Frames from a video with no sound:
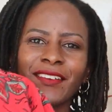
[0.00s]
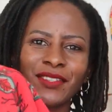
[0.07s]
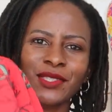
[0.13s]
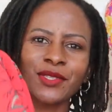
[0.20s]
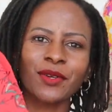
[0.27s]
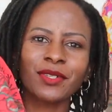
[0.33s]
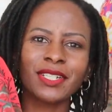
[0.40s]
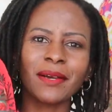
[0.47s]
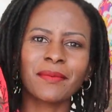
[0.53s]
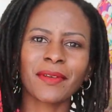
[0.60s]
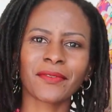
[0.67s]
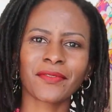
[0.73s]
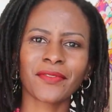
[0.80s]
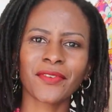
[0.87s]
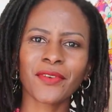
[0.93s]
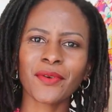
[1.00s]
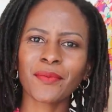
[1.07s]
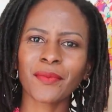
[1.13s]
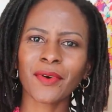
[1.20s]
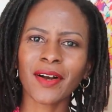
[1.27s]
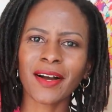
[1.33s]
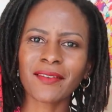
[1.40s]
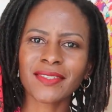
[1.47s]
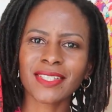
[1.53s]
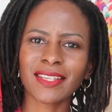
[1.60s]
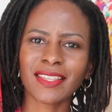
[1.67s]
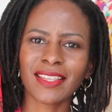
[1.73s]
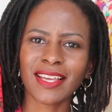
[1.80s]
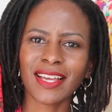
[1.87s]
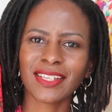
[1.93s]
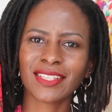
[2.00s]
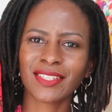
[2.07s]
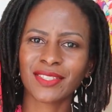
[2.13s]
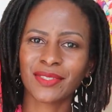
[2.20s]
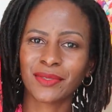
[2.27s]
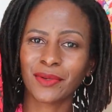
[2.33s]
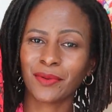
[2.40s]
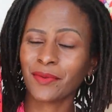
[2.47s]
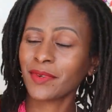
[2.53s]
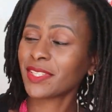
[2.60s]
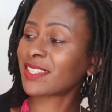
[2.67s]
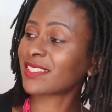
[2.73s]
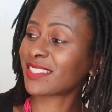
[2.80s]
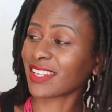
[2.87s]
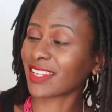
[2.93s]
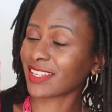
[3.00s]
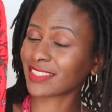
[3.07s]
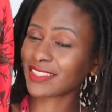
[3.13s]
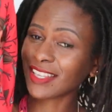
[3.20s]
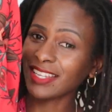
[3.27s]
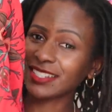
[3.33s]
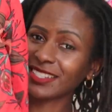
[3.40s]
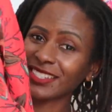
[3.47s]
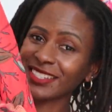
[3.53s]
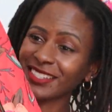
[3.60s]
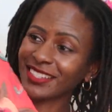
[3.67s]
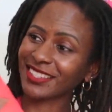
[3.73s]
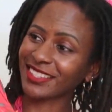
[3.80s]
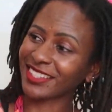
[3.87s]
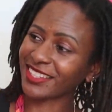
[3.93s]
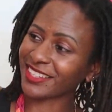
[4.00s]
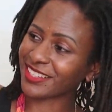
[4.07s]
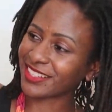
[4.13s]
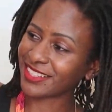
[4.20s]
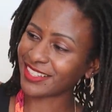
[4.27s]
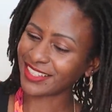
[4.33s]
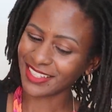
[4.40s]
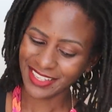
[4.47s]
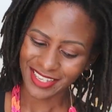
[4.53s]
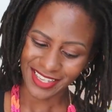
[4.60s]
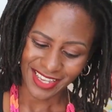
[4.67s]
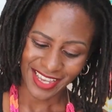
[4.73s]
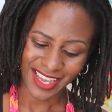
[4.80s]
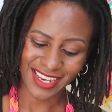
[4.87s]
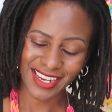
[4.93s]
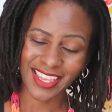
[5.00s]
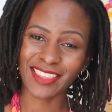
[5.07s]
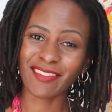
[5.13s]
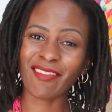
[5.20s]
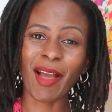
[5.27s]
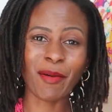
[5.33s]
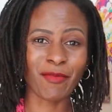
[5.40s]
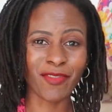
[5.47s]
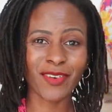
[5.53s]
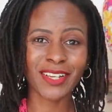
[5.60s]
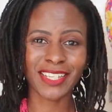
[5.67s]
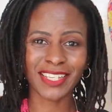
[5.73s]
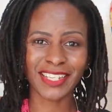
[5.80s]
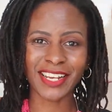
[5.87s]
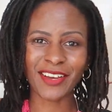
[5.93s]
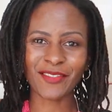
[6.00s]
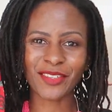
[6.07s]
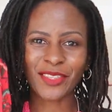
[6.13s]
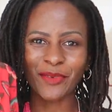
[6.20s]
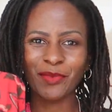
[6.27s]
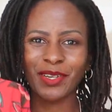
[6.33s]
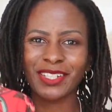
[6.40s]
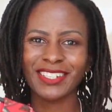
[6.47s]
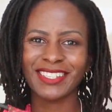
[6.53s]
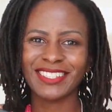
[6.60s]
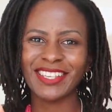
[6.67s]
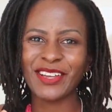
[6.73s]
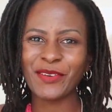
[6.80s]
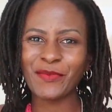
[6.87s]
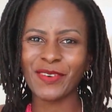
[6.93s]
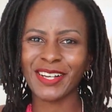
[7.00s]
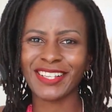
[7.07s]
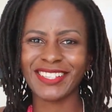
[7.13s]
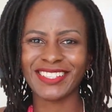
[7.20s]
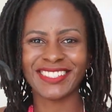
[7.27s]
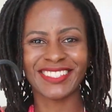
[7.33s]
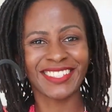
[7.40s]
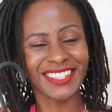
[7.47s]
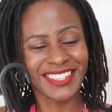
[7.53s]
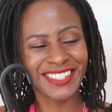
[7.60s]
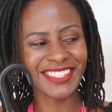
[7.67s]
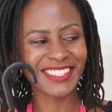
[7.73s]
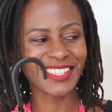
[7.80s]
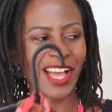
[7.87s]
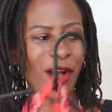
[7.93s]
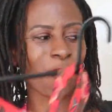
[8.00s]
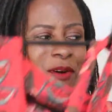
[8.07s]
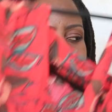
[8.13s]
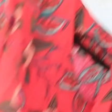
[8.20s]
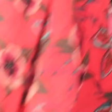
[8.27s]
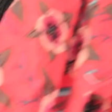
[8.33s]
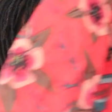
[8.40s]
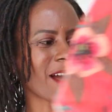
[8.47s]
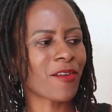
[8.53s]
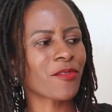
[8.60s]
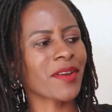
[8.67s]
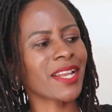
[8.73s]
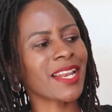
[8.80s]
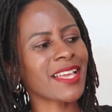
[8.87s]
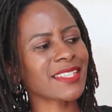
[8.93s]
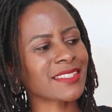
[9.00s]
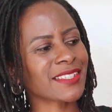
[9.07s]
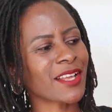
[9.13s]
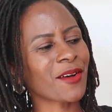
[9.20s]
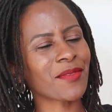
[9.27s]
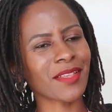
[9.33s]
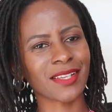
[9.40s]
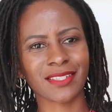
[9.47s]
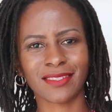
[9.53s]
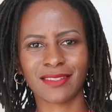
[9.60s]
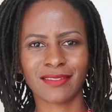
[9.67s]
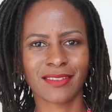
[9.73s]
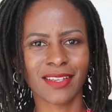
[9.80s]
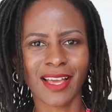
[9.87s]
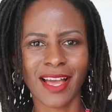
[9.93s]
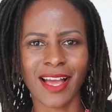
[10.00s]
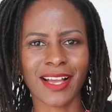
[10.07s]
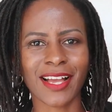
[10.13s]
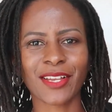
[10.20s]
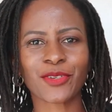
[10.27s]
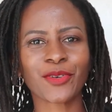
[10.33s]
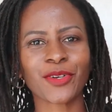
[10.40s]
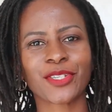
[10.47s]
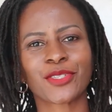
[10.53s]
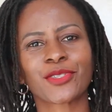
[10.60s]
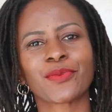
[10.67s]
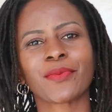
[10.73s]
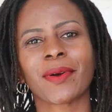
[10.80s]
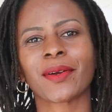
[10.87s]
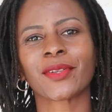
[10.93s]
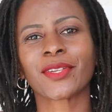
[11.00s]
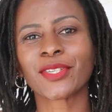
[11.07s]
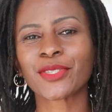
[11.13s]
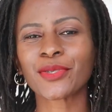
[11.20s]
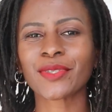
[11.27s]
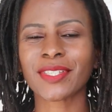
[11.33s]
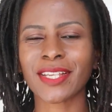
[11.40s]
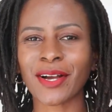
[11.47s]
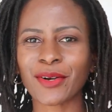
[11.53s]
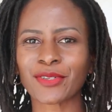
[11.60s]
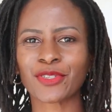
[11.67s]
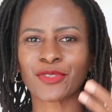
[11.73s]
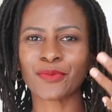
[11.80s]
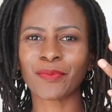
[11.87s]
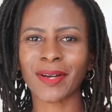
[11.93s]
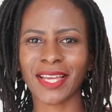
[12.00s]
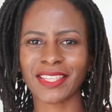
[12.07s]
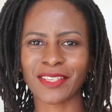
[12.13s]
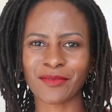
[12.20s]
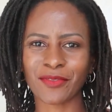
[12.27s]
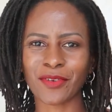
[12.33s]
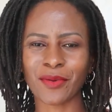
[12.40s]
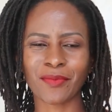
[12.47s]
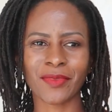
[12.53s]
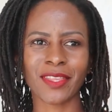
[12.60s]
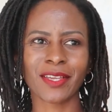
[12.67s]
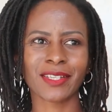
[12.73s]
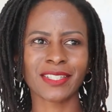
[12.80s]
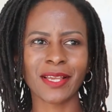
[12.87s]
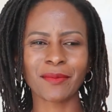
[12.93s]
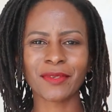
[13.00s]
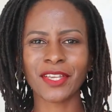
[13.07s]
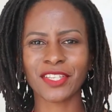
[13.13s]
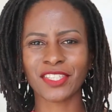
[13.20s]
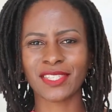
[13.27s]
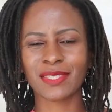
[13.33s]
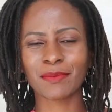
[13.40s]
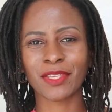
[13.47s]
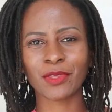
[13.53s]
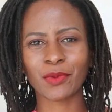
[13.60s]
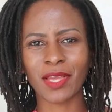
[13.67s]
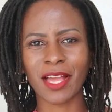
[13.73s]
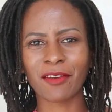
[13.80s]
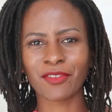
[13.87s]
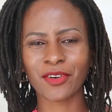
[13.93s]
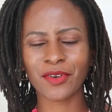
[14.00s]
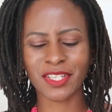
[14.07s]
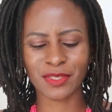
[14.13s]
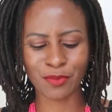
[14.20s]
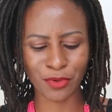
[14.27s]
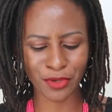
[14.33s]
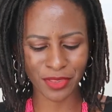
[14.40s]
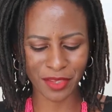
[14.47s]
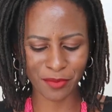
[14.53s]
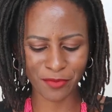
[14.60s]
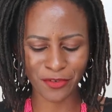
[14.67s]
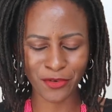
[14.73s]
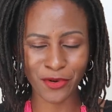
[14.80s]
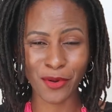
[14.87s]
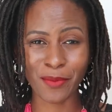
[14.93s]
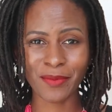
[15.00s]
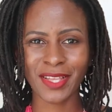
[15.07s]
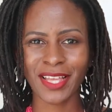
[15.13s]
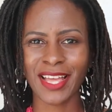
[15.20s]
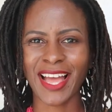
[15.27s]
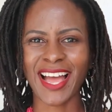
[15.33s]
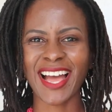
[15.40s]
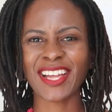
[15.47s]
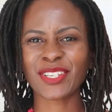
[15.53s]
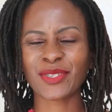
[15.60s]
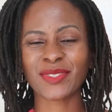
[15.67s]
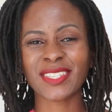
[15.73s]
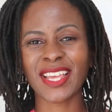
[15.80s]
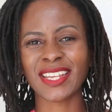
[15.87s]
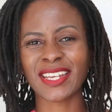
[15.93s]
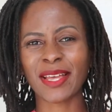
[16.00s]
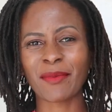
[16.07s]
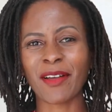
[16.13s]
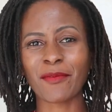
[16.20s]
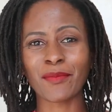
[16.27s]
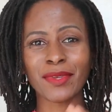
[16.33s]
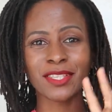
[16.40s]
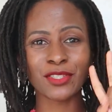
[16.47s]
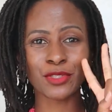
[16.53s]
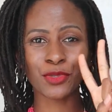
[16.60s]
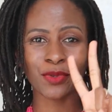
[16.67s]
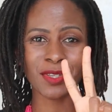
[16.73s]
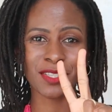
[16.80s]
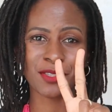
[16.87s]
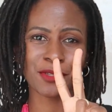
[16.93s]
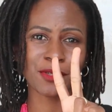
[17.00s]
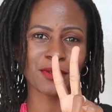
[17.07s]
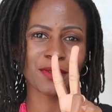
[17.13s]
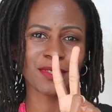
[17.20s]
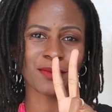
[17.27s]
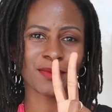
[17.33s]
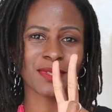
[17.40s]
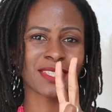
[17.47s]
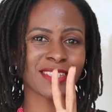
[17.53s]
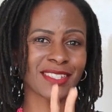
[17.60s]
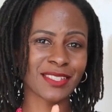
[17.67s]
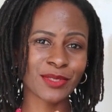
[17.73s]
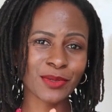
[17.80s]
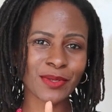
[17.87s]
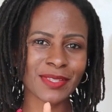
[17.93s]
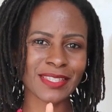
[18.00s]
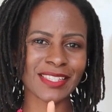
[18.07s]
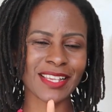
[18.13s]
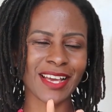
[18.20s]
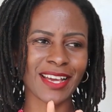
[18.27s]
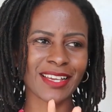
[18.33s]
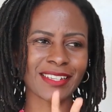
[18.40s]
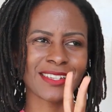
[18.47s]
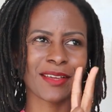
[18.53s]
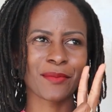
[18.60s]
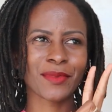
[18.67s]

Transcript: I've sewed up a few more after that, so which is an exciting thing and I, am falling in love with the Burda Style magazines. However, I realize now that I can't go into my, into town to buy them from the WH Smith where I've always bought them from. I had to sign up. I've missed two issues, which is so sad.